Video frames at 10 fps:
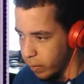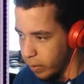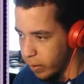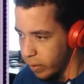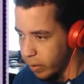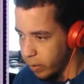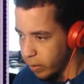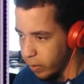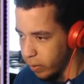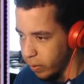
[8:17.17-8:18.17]
Is this...
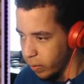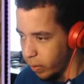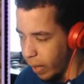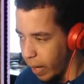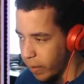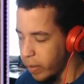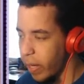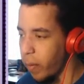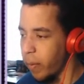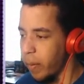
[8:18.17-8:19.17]
Okay, I thought
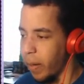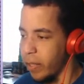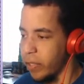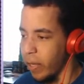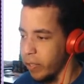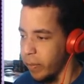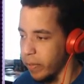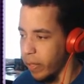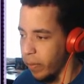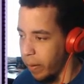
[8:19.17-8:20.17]
that woman might challenge me
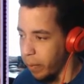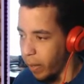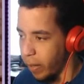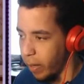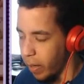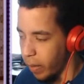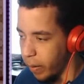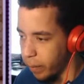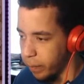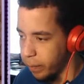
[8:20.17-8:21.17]
as I ran by.
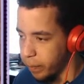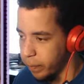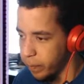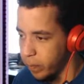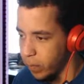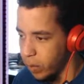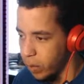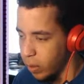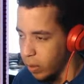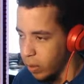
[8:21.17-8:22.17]
Um...
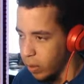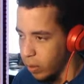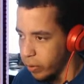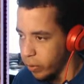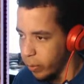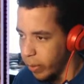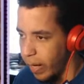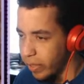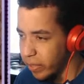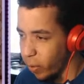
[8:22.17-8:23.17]
So we're
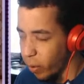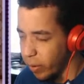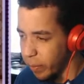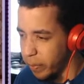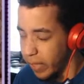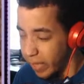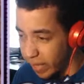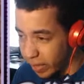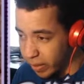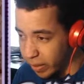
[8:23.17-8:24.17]
heading to North
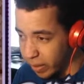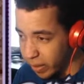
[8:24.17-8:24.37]
Obsidia?